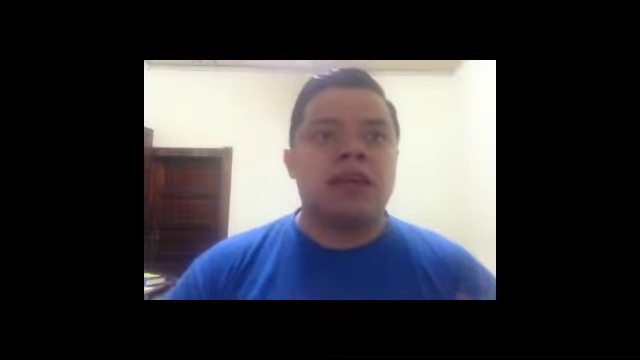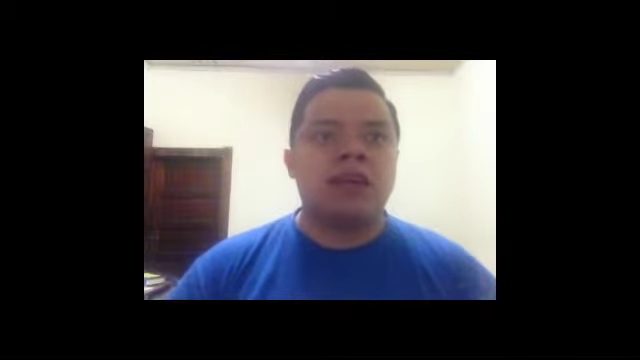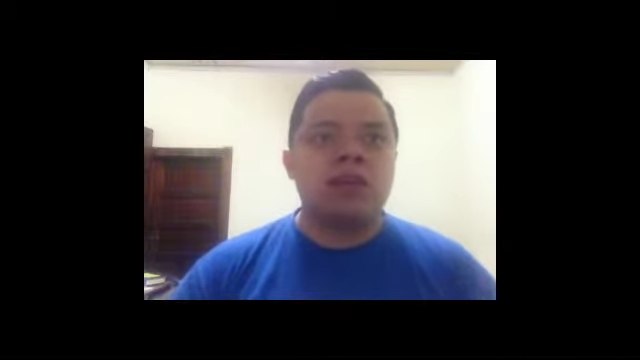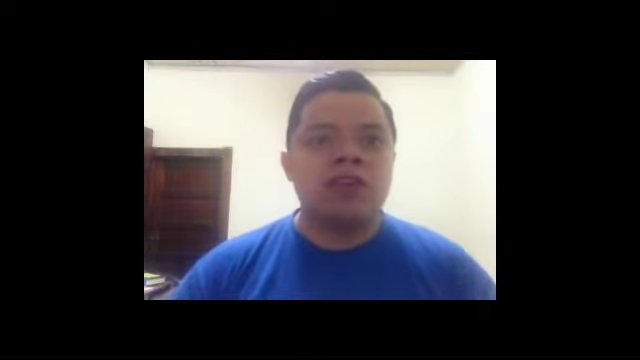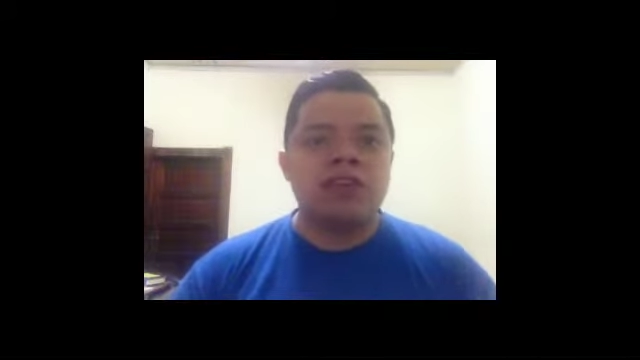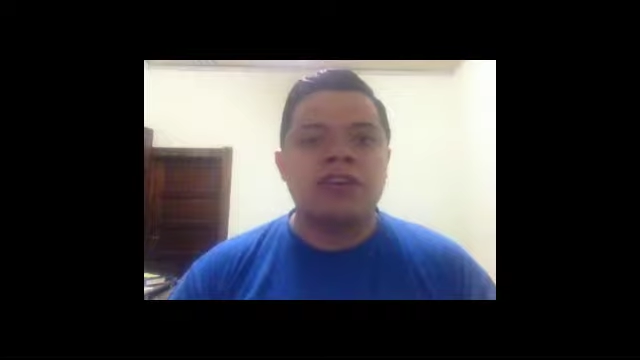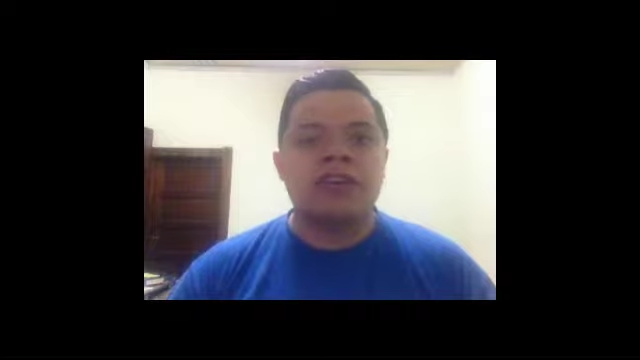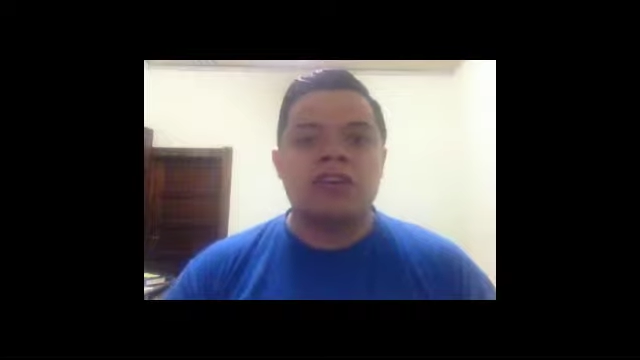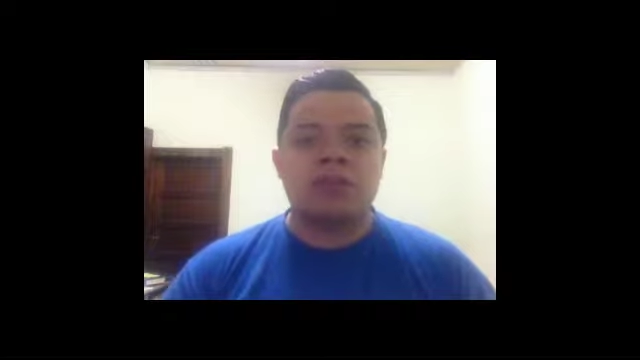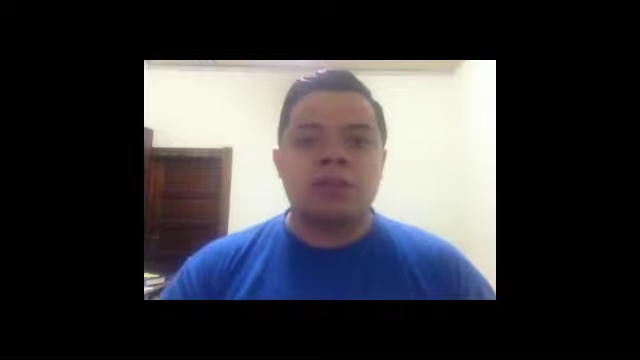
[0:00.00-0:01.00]
considers
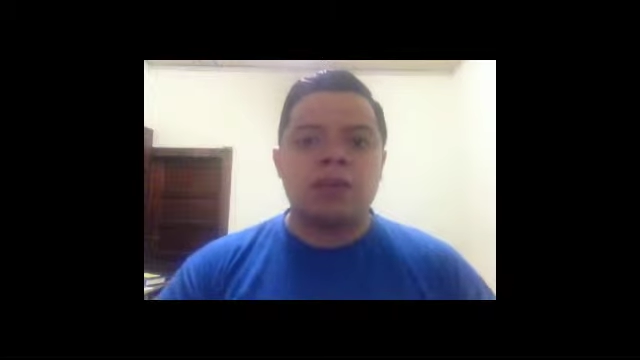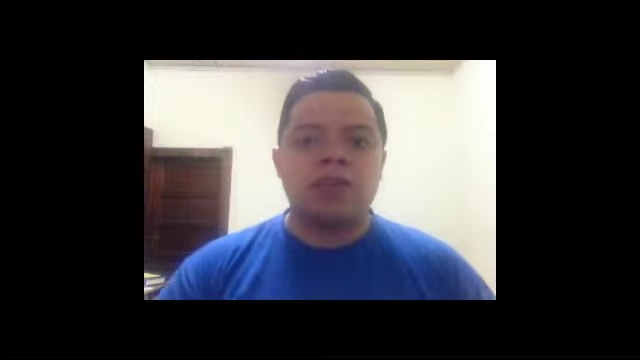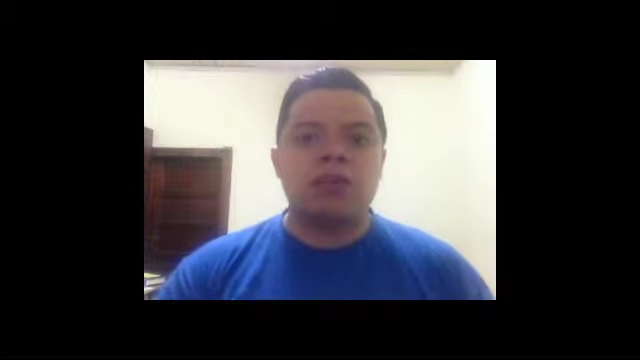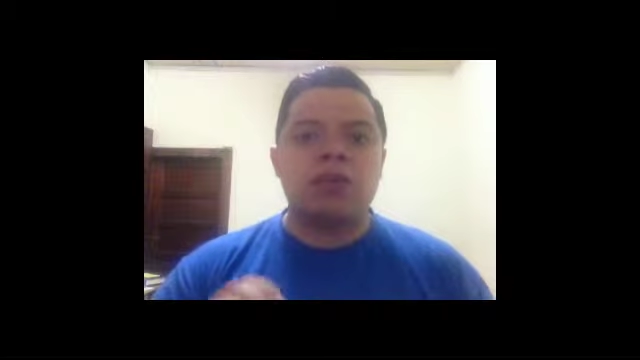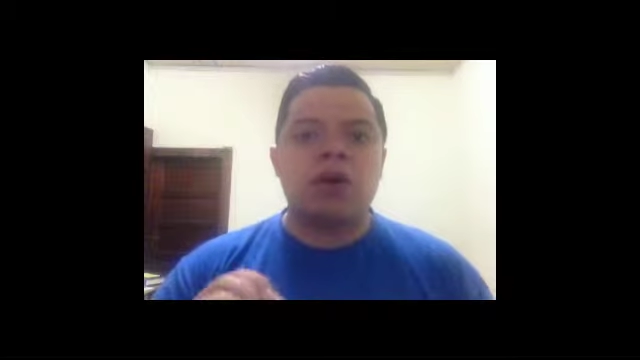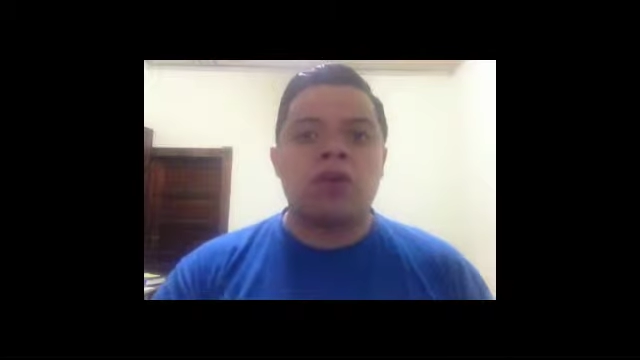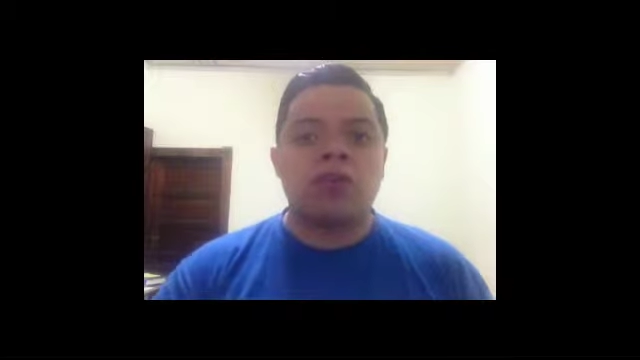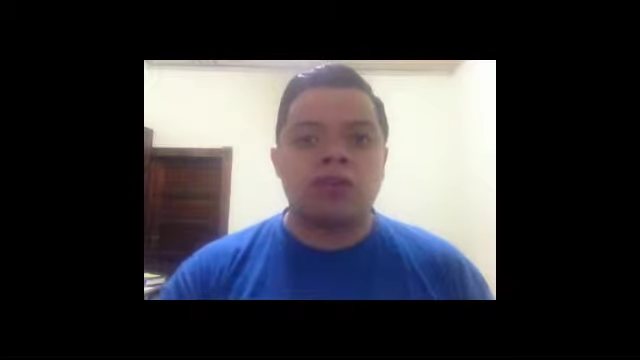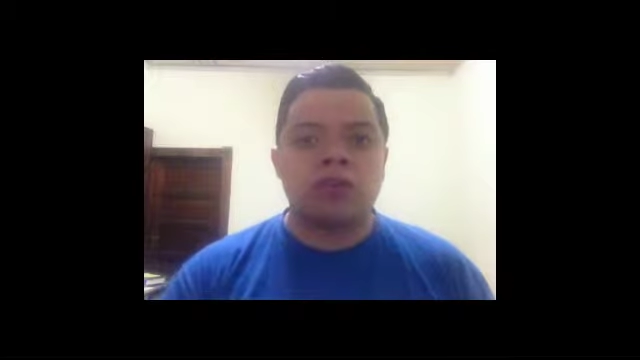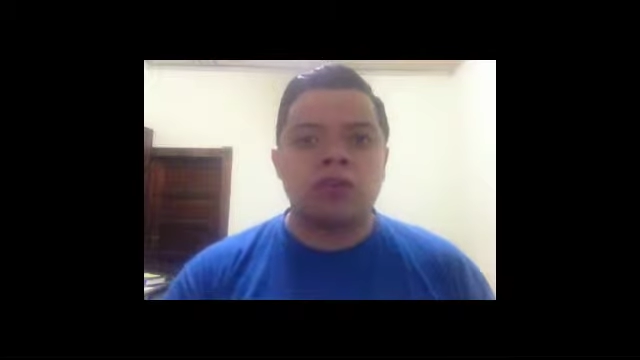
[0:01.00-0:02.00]
the expenditure of
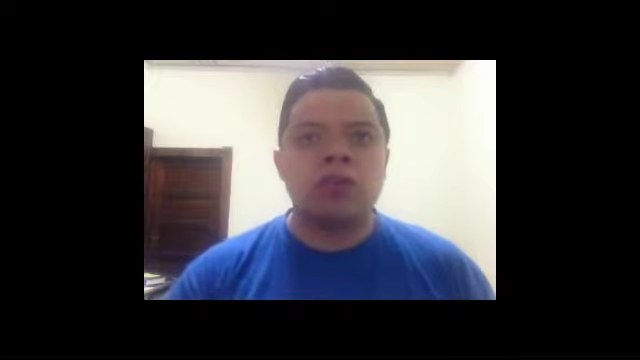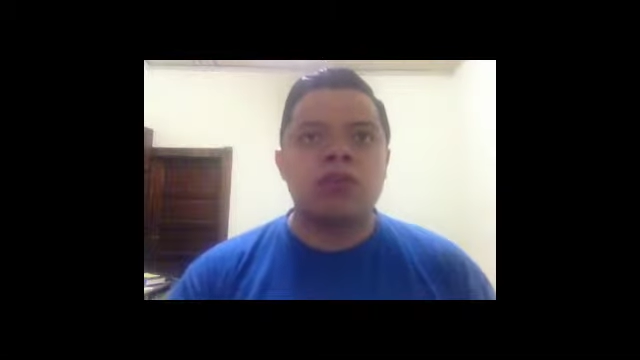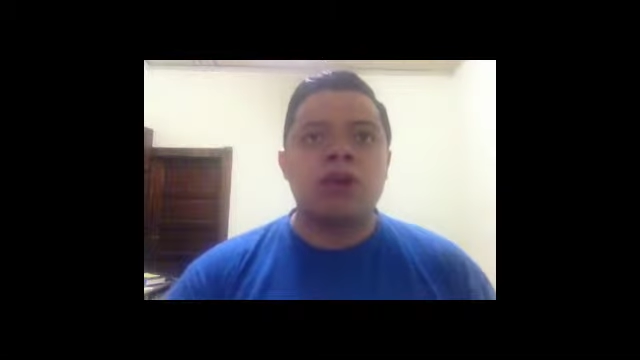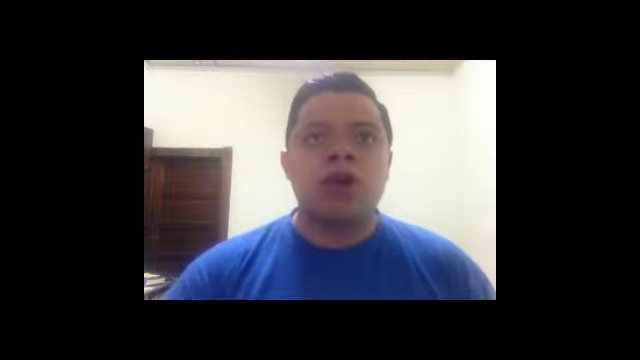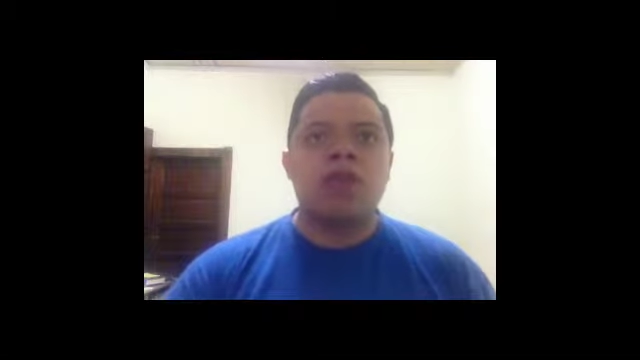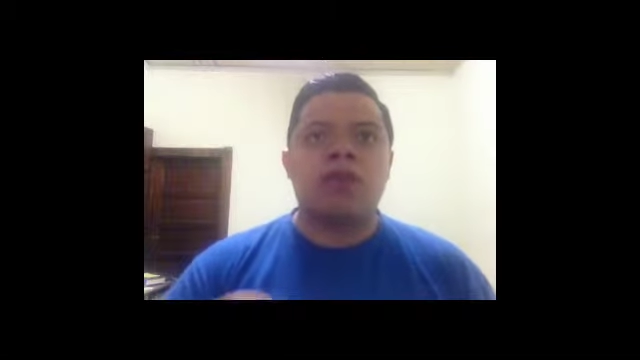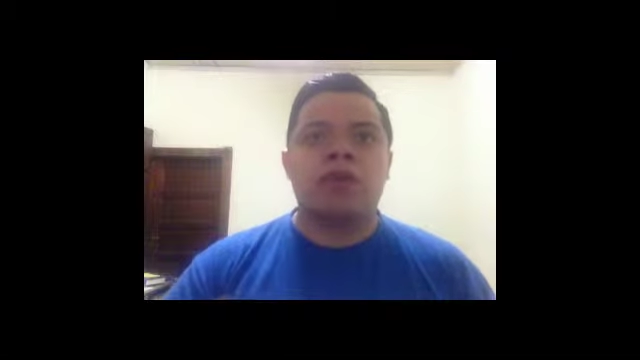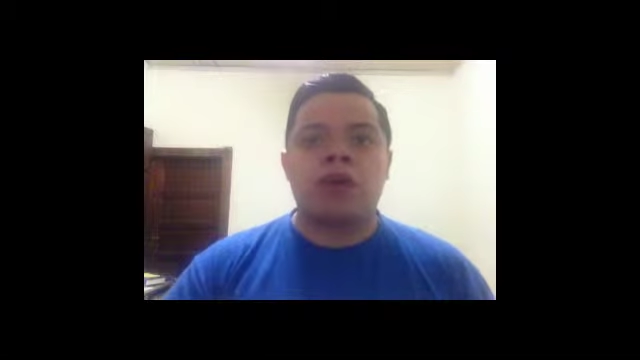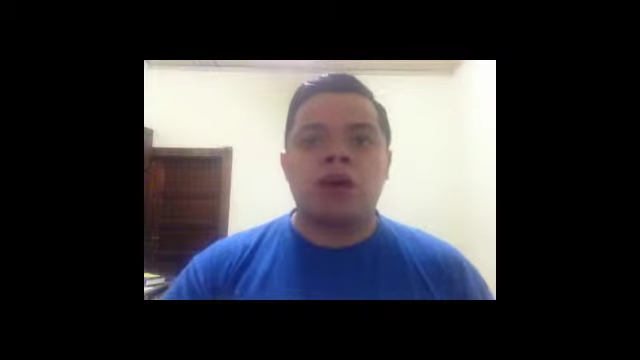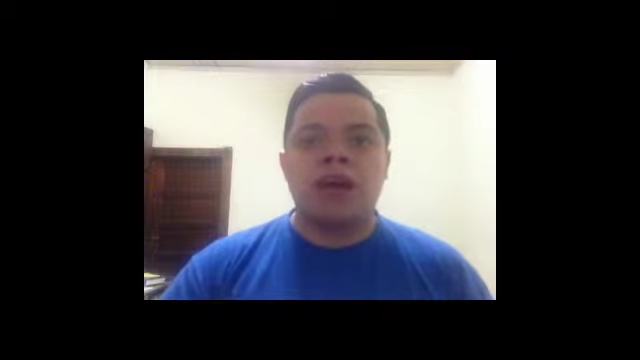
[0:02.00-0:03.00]
resource
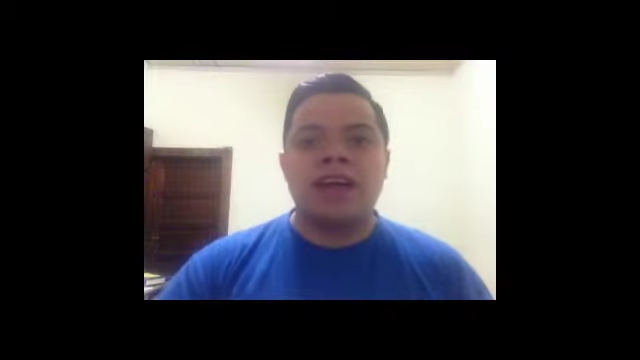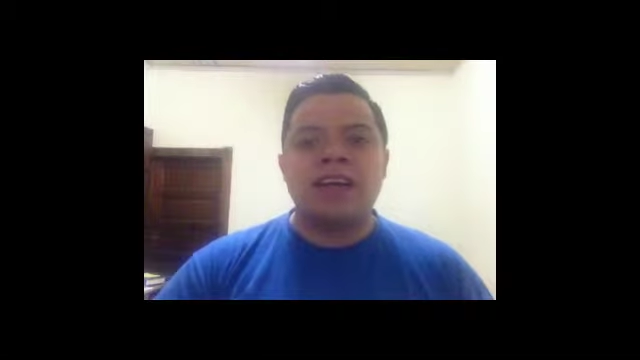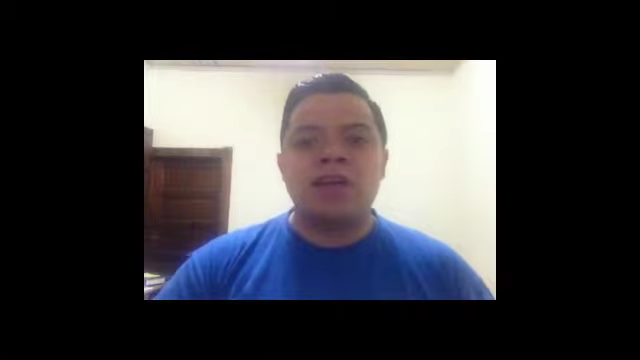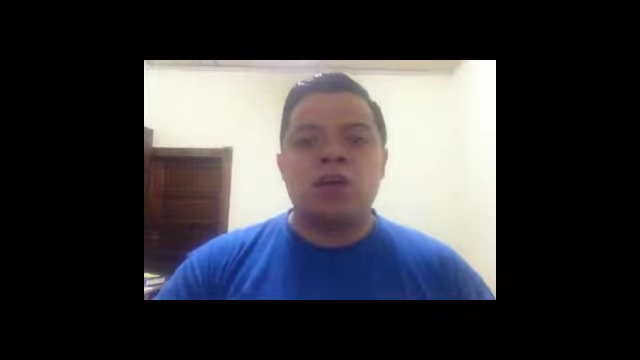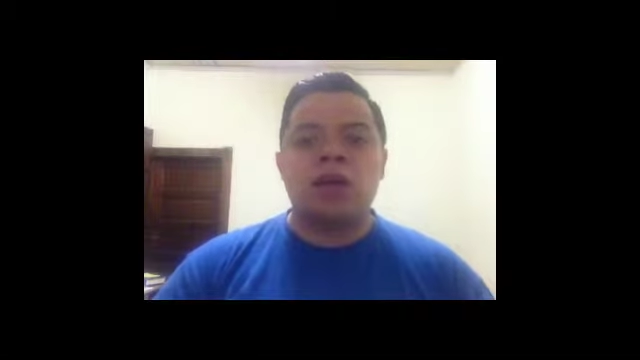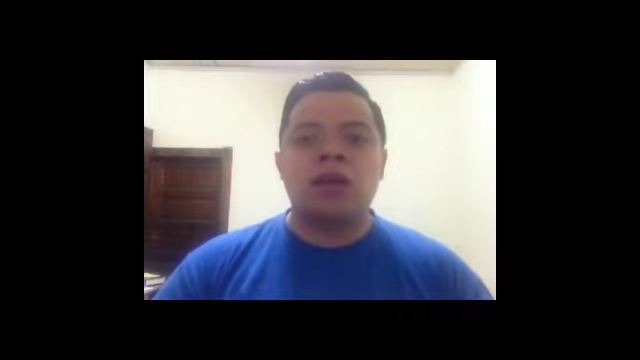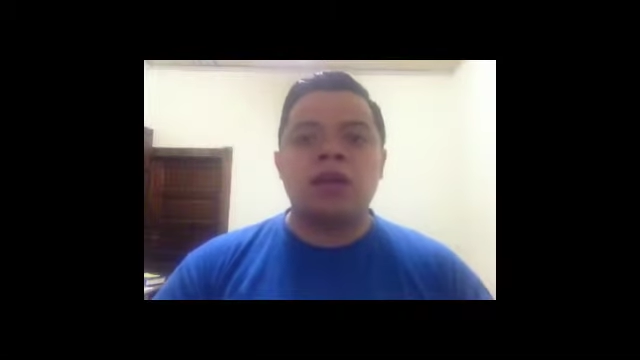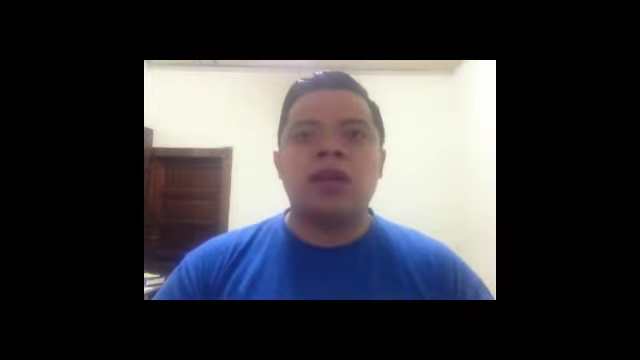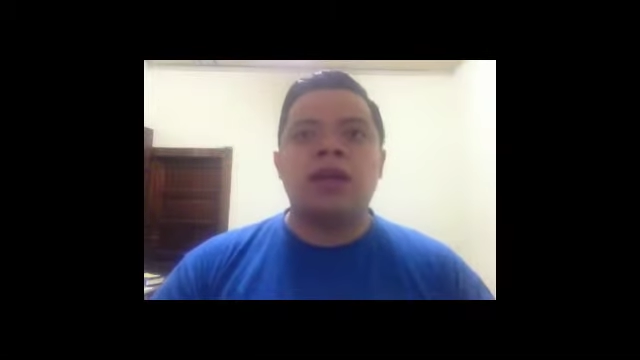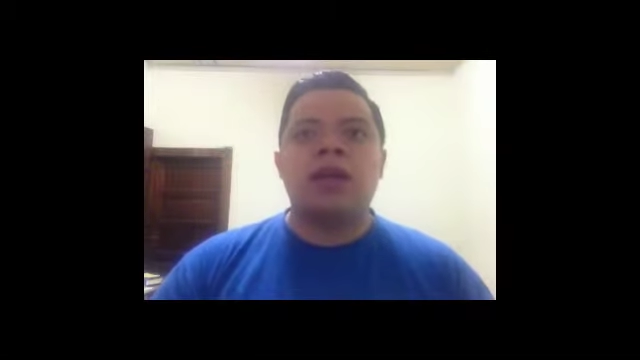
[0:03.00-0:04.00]
for any goal
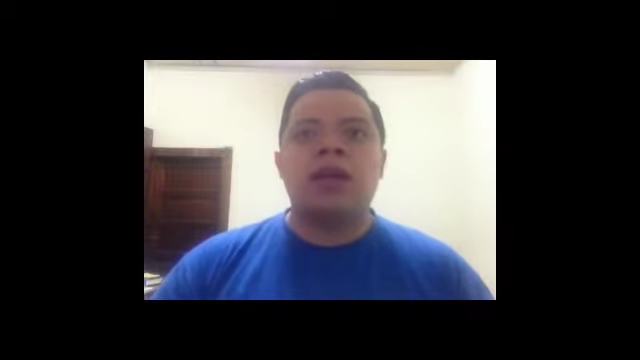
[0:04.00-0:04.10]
